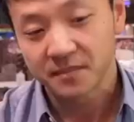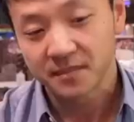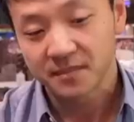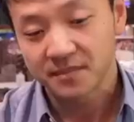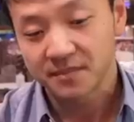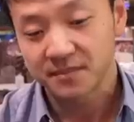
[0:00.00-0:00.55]

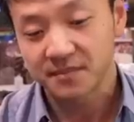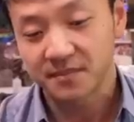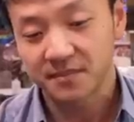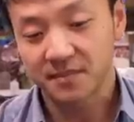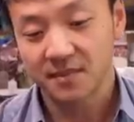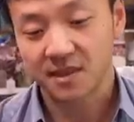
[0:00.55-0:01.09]

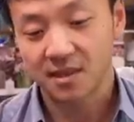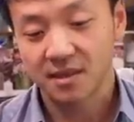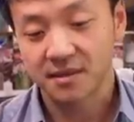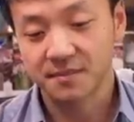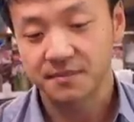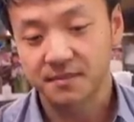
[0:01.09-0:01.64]

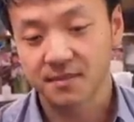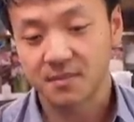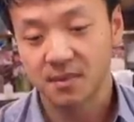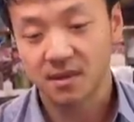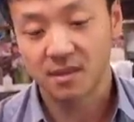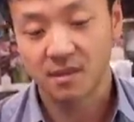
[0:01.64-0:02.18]

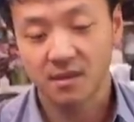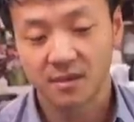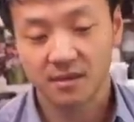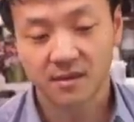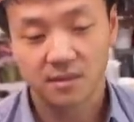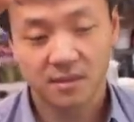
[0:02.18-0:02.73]

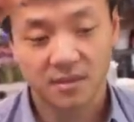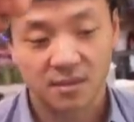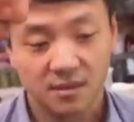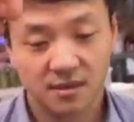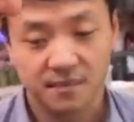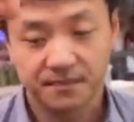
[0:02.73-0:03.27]

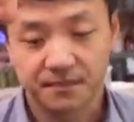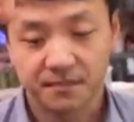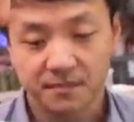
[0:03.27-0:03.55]
(not speaking)